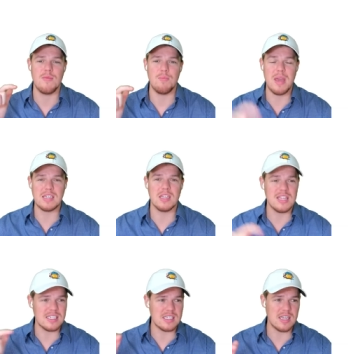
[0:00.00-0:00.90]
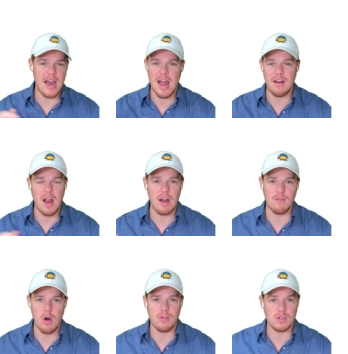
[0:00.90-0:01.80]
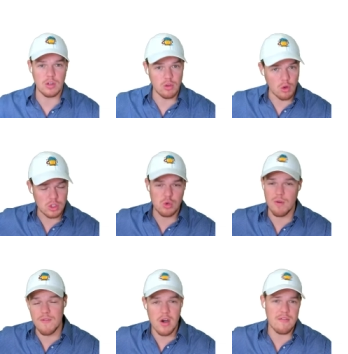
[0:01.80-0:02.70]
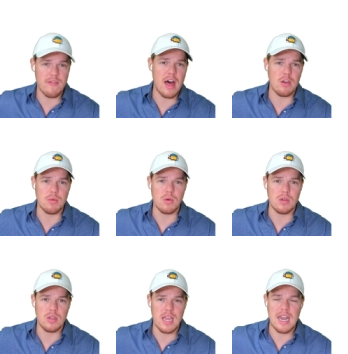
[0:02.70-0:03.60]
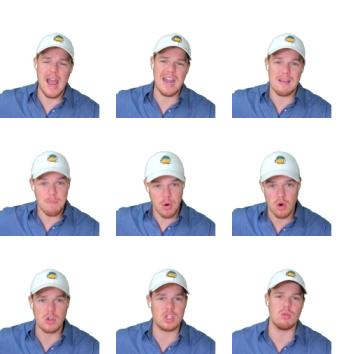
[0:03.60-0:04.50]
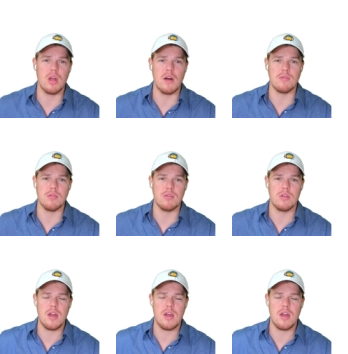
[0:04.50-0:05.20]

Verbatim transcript: Basically, this is out of all those, those two are very valuable and at a personal level